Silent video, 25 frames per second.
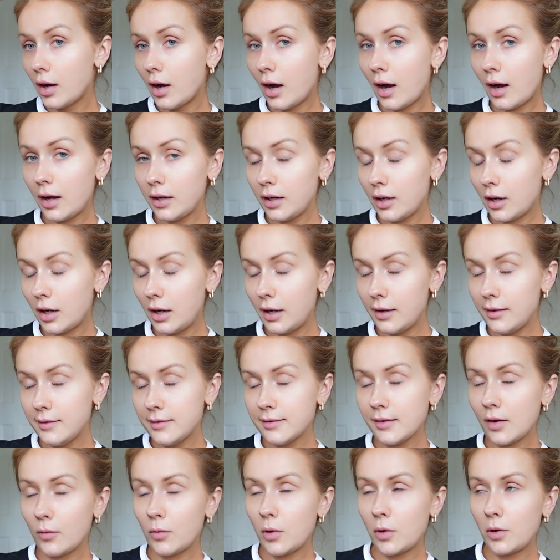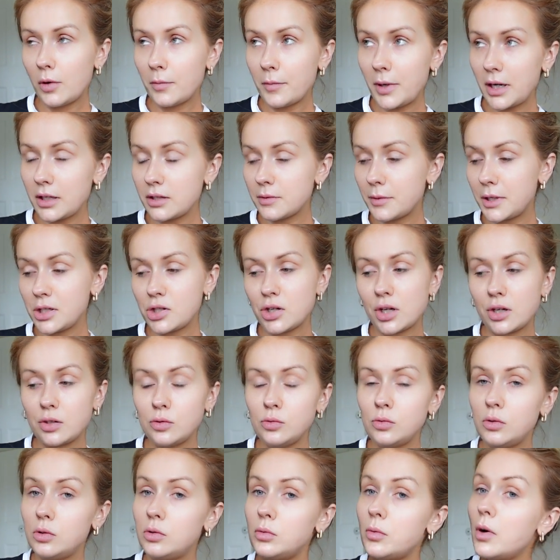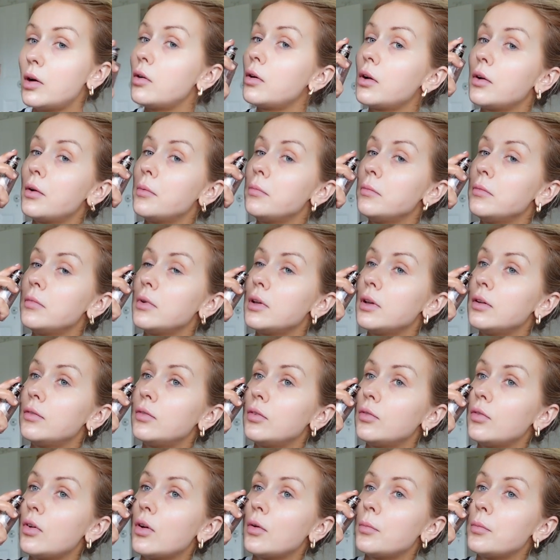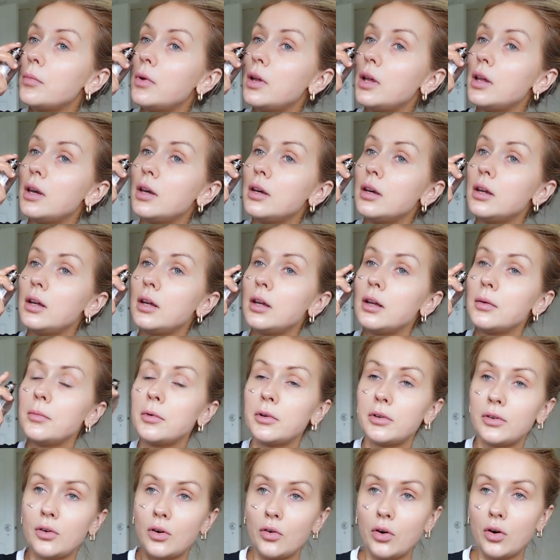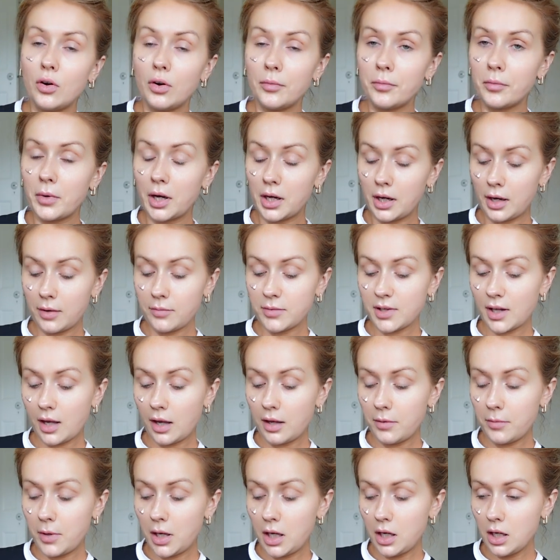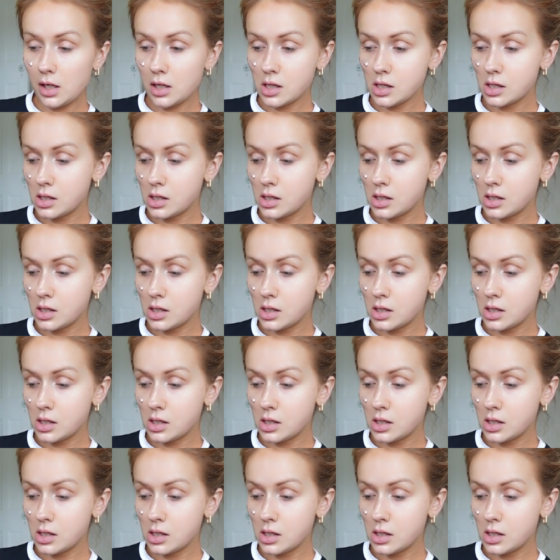Hi guys, welcome back to my channel, or welcome if you've not been here before. My name's Amy.